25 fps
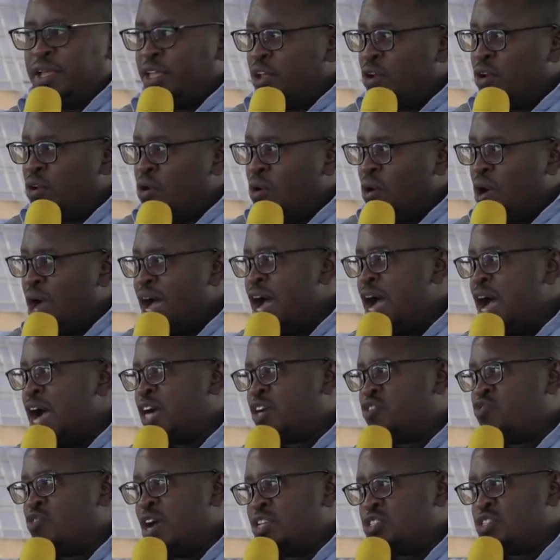you know,
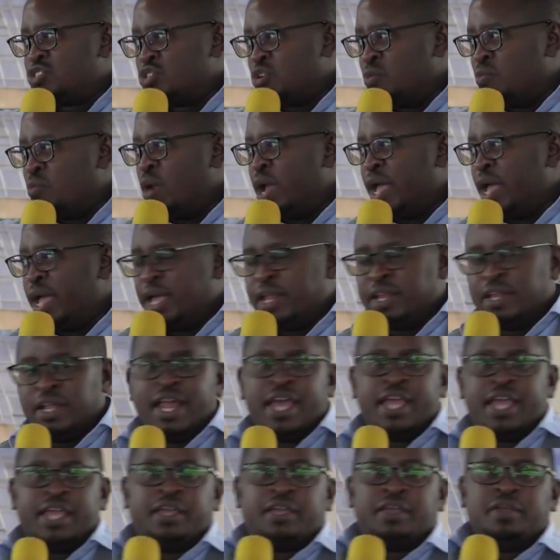hacked, ransomware, and the
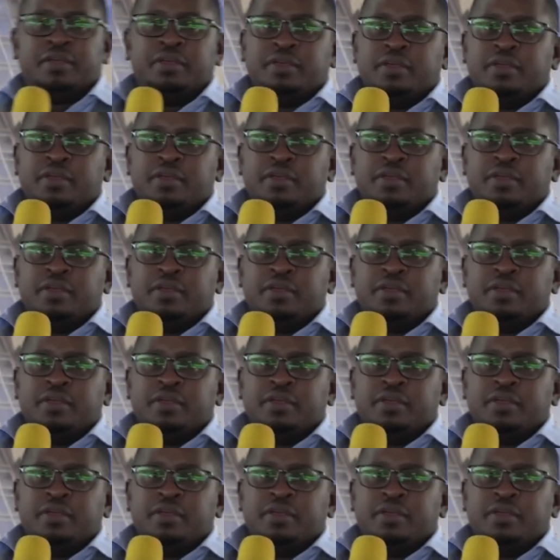like.